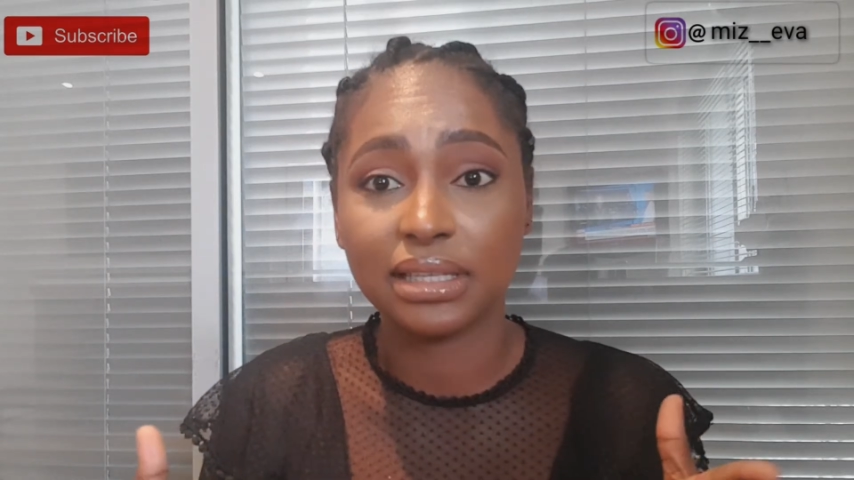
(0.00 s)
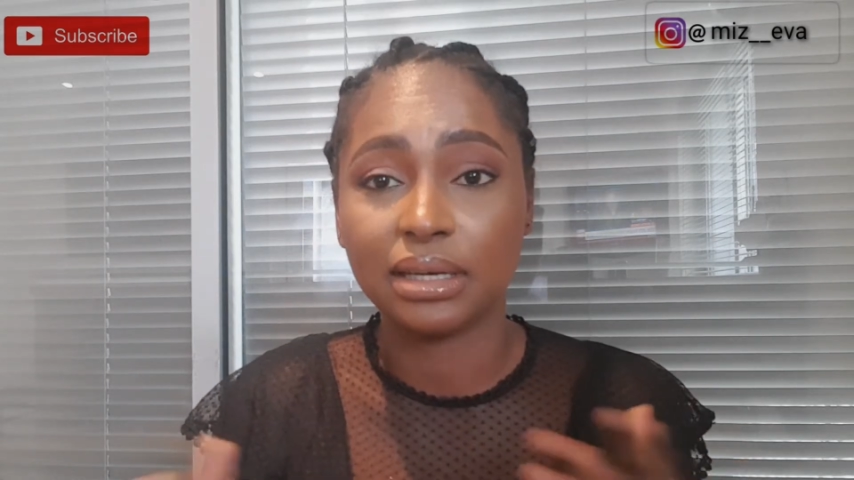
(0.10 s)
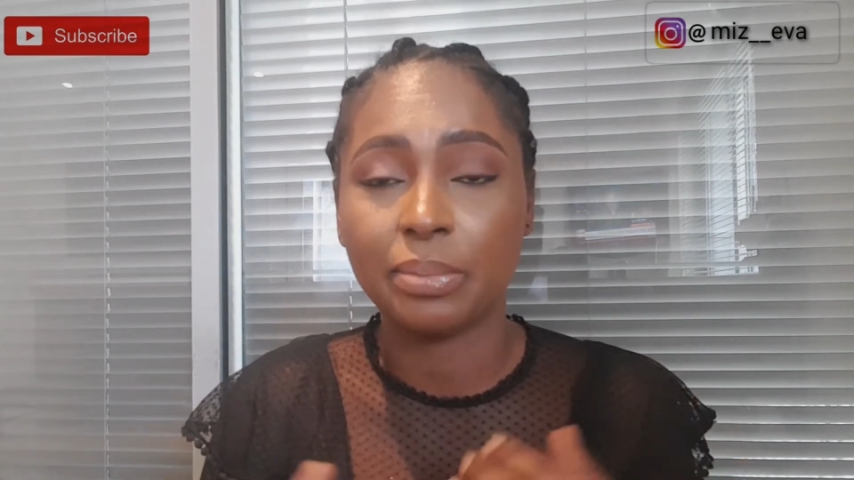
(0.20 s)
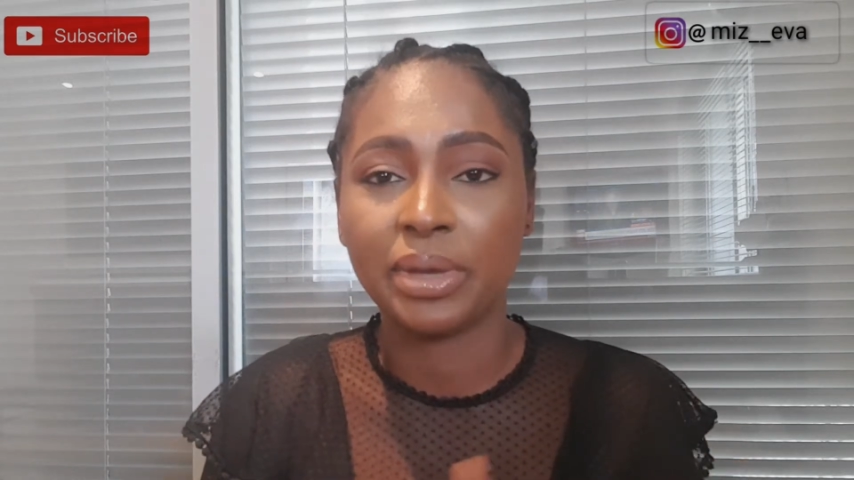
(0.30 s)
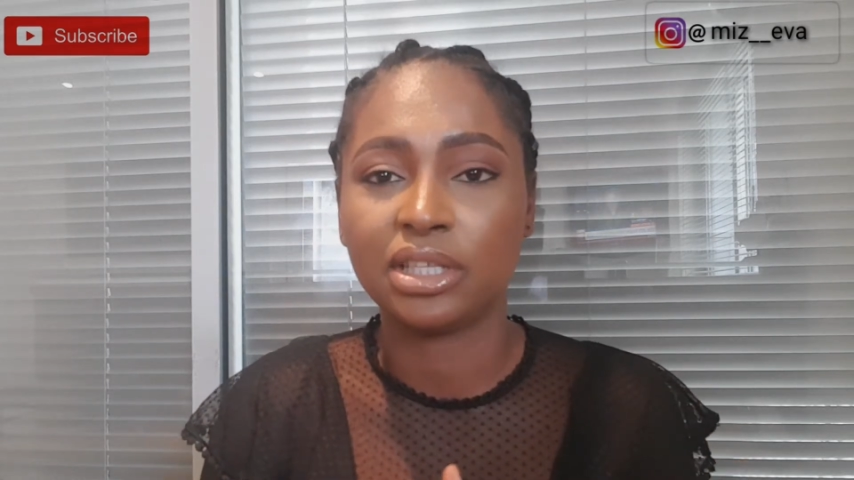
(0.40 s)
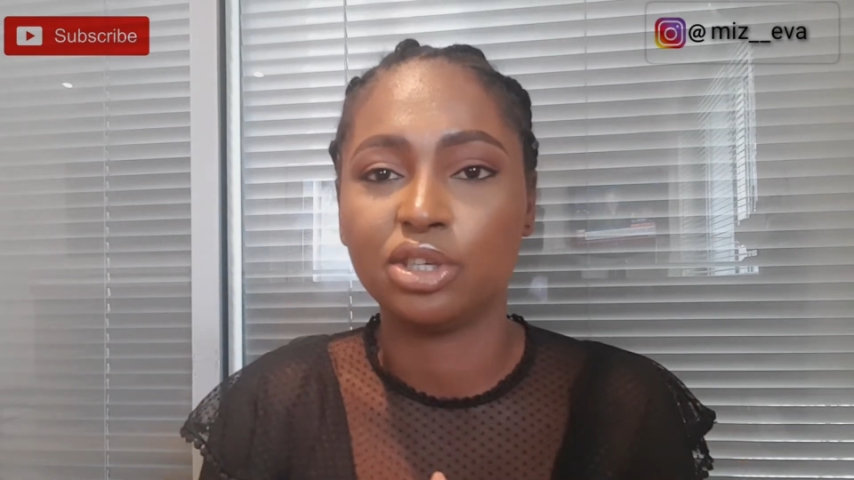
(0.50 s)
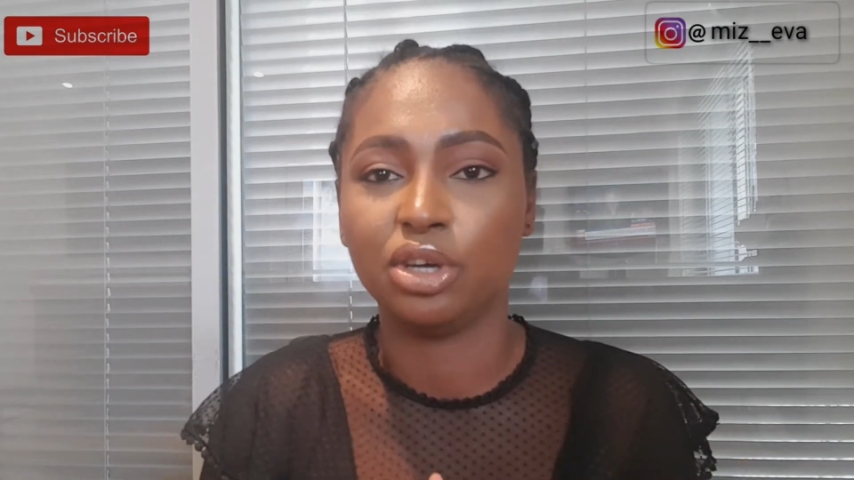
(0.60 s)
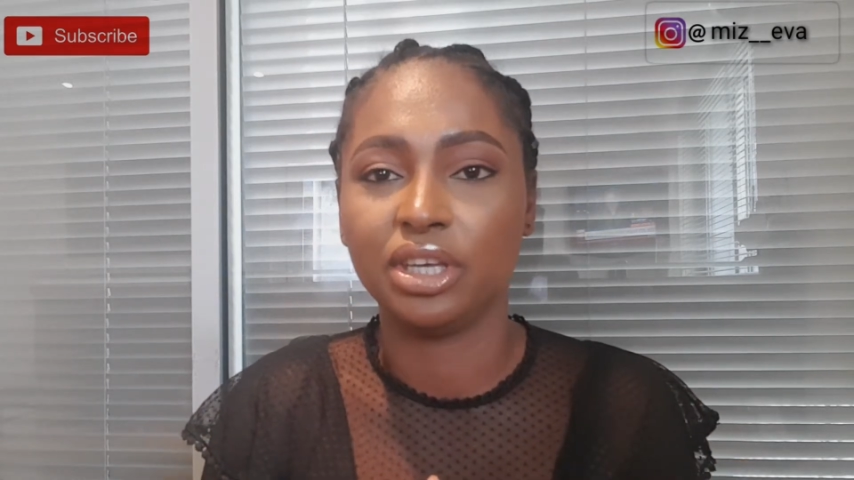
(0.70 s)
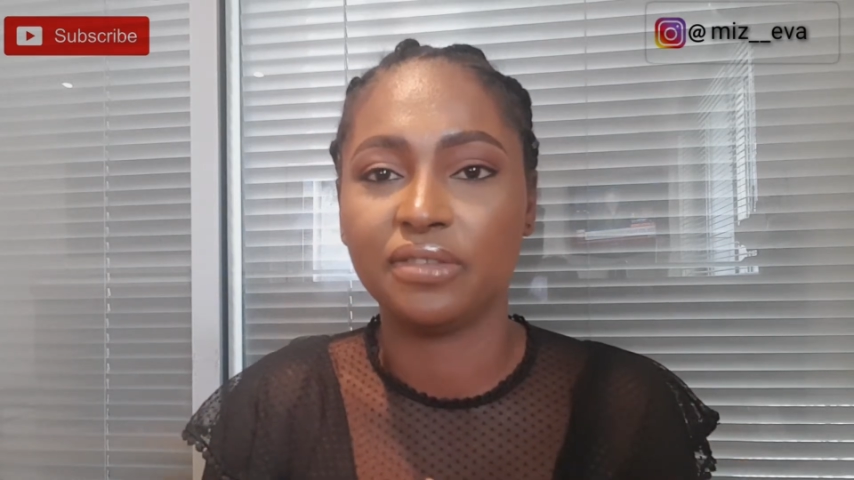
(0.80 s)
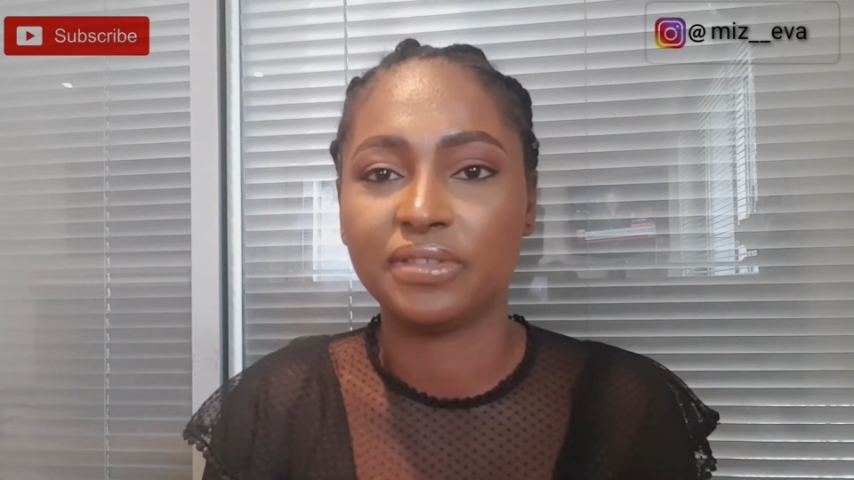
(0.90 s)
that the person
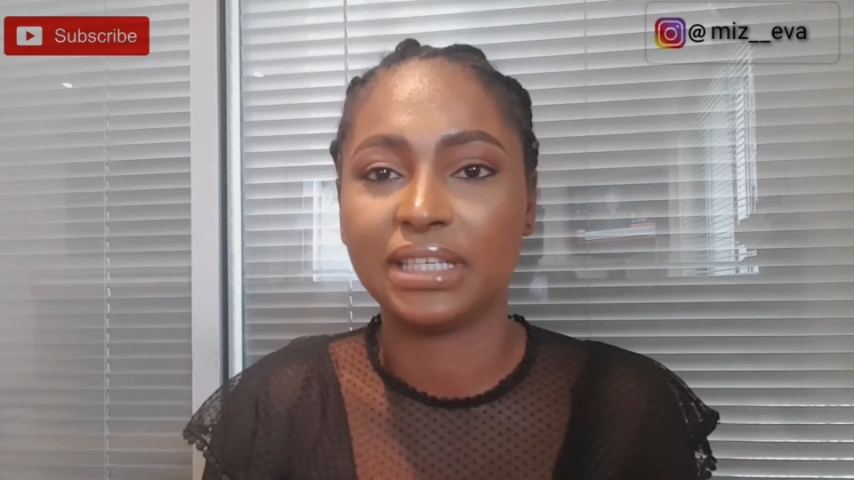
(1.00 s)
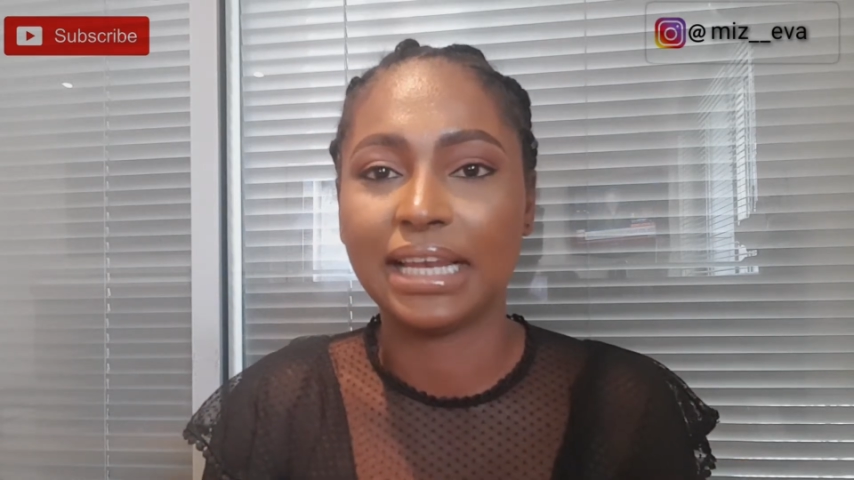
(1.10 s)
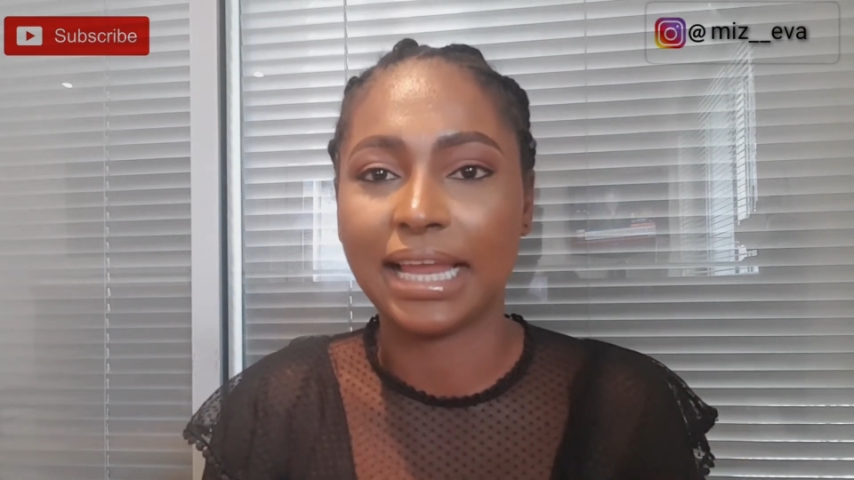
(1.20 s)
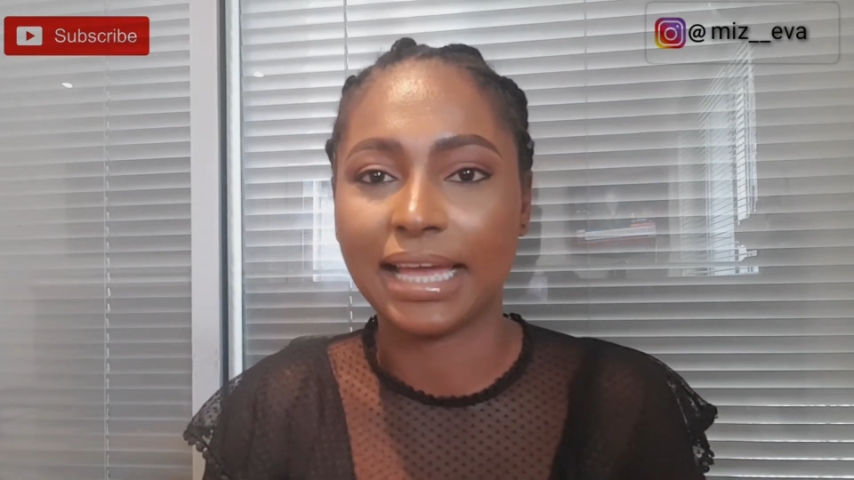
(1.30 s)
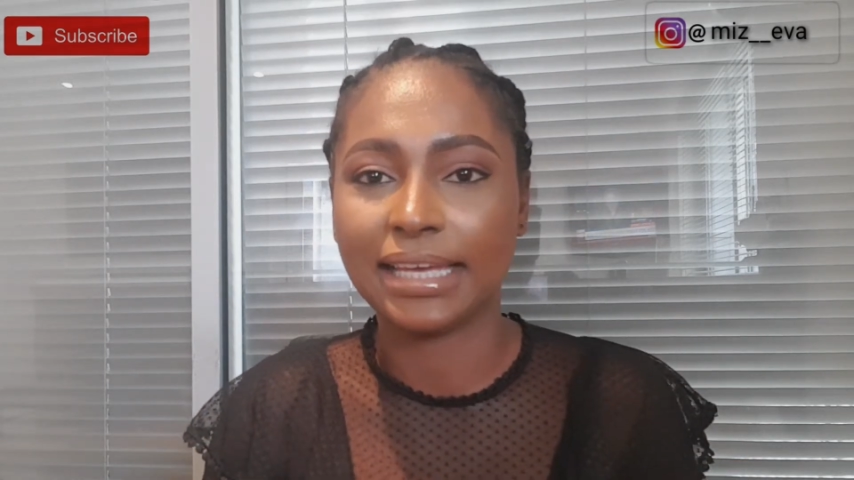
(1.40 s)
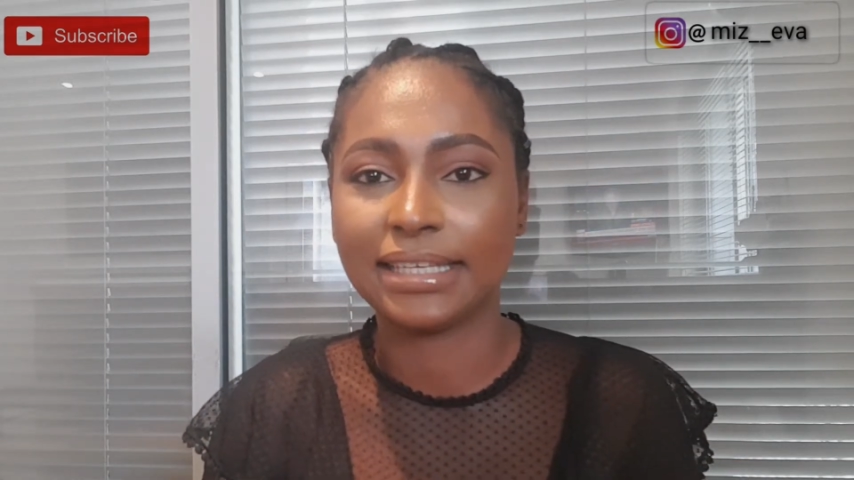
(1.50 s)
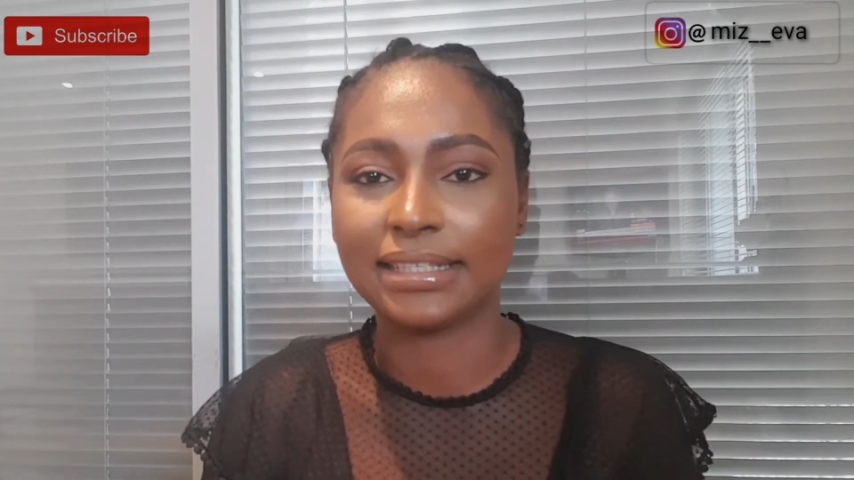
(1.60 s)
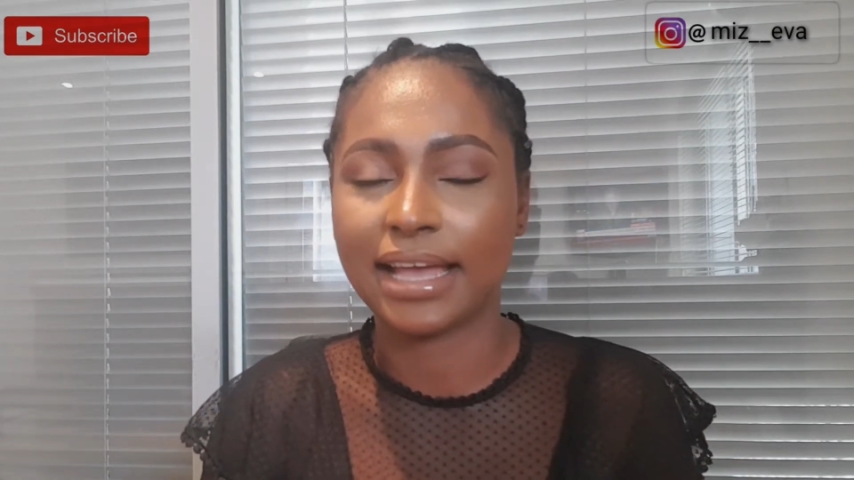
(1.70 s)
you're gifting likes,